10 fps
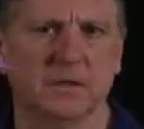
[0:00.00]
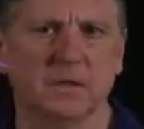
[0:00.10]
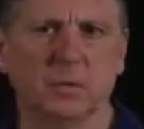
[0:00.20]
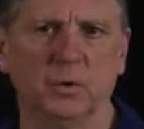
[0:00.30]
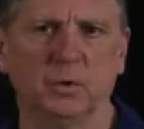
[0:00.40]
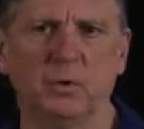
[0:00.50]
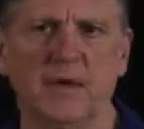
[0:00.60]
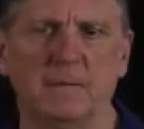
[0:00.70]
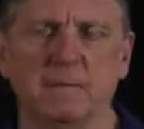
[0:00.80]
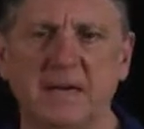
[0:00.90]
we were
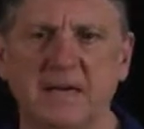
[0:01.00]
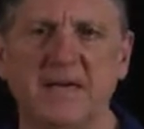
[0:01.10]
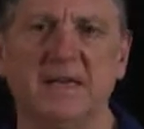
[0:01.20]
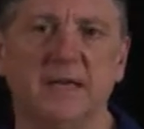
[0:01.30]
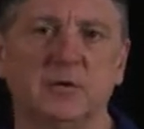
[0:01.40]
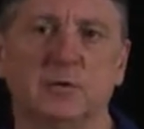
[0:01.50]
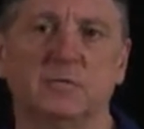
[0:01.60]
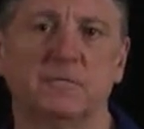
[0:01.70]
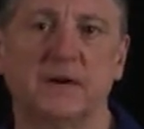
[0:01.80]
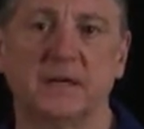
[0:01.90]
embedding into a
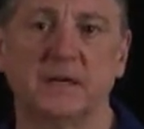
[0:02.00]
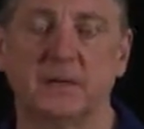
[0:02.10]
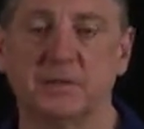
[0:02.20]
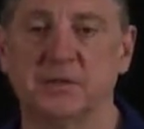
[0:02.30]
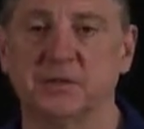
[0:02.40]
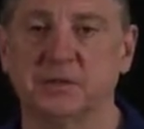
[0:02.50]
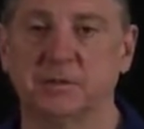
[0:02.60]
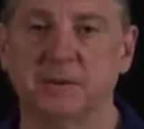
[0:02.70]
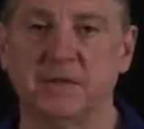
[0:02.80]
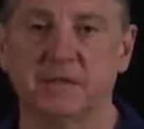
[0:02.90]
finite dimensional
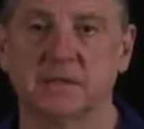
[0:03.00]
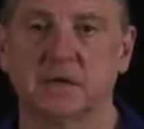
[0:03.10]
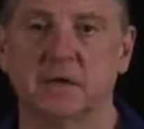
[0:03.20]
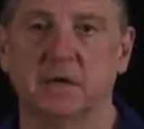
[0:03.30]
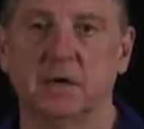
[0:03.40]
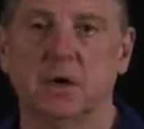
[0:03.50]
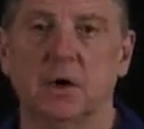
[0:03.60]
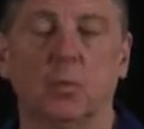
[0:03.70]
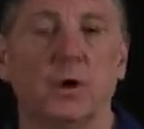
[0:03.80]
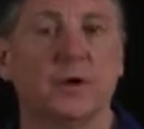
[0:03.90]
space.
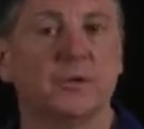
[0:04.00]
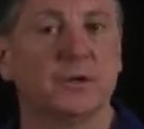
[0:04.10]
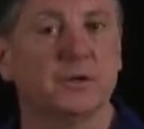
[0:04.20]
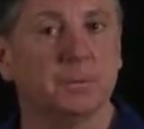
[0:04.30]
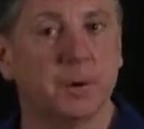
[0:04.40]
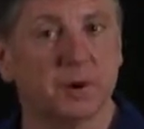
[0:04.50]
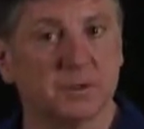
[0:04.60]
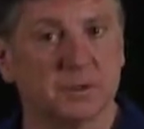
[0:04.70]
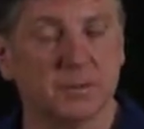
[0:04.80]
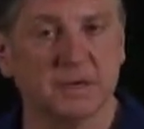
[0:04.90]
Well, there's a
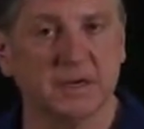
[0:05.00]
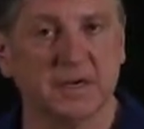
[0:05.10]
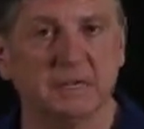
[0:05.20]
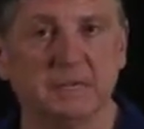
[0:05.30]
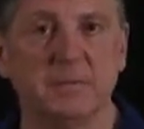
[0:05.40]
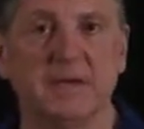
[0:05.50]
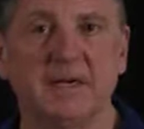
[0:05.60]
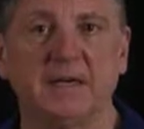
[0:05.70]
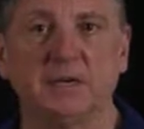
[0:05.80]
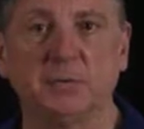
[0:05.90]
possibility of
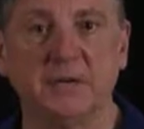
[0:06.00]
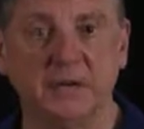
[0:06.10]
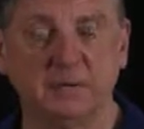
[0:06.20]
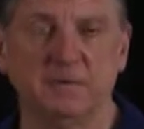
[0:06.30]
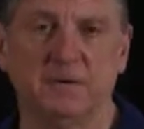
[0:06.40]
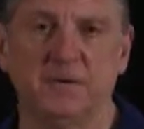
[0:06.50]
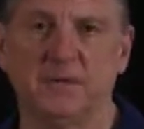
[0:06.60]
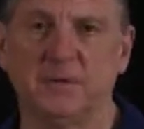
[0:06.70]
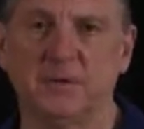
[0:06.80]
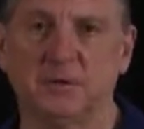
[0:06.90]
embedding into an infinite
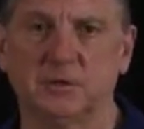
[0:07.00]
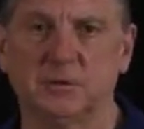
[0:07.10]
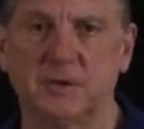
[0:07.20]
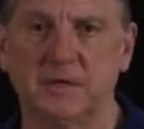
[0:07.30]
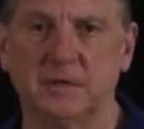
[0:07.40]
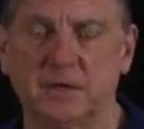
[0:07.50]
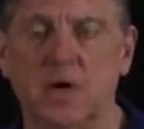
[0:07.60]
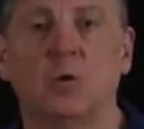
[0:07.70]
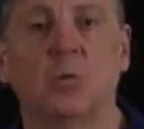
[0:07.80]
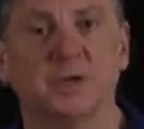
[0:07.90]
dimensional space,
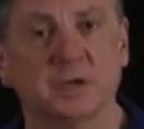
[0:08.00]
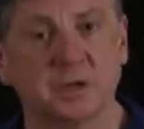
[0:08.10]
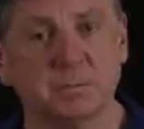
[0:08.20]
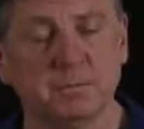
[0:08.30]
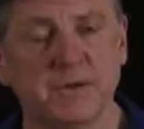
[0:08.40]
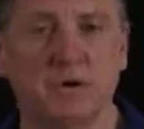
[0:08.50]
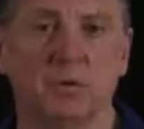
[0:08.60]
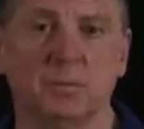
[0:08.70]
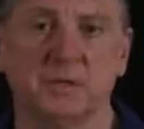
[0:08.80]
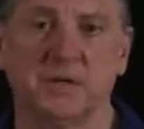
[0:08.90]
which doesn't make
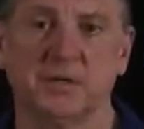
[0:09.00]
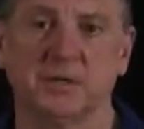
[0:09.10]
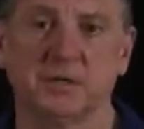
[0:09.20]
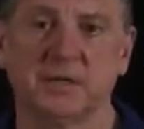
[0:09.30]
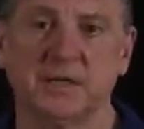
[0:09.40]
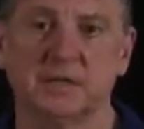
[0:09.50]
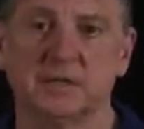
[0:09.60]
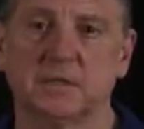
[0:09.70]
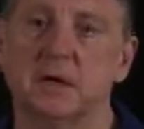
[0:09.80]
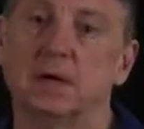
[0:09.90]
computational
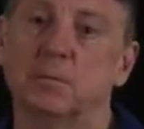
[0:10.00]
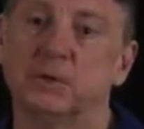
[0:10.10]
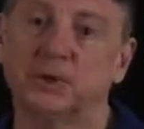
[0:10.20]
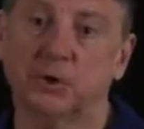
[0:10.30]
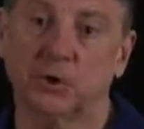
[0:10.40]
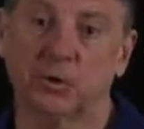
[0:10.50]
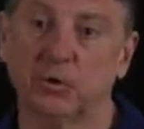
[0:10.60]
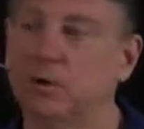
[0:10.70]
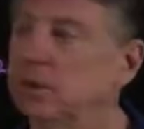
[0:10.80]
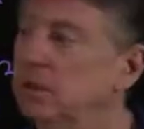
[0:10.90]
sense, but the
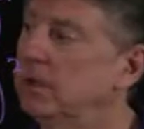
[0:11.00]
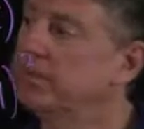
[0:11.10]
kernel